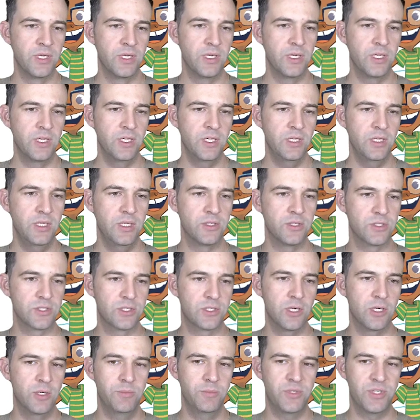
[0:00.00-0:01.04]
He has
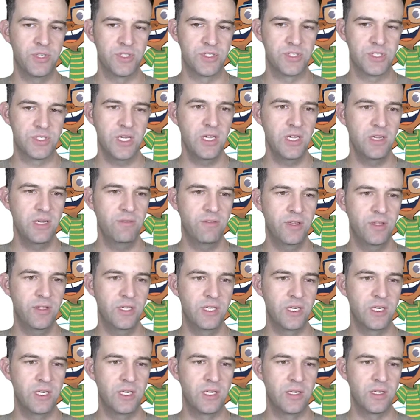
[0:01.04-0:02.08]
come to save the
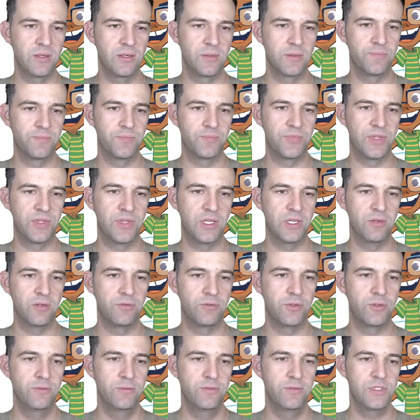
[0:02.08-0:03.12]
day. If
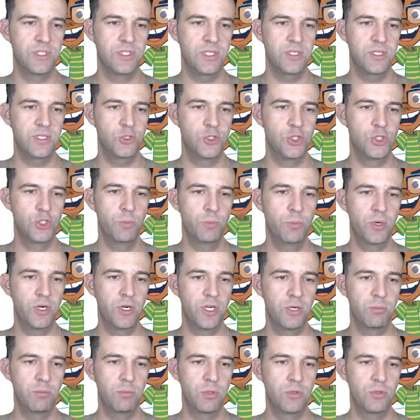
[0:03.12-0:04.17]
you've seen Super
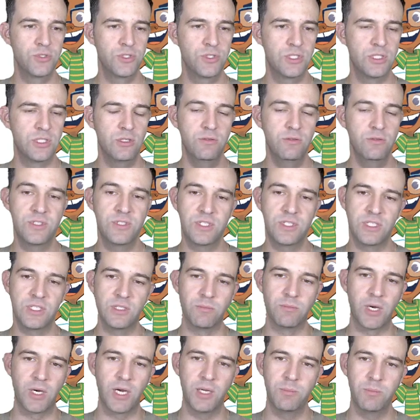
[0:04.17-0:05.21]
Nibbles, you've
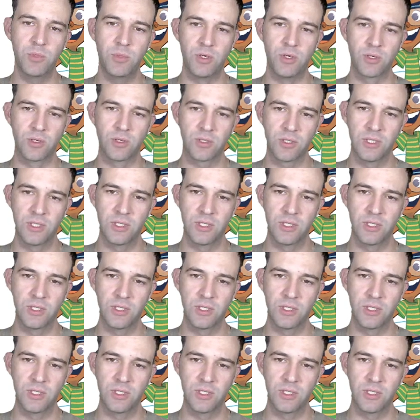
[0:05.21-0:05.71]
seen my book.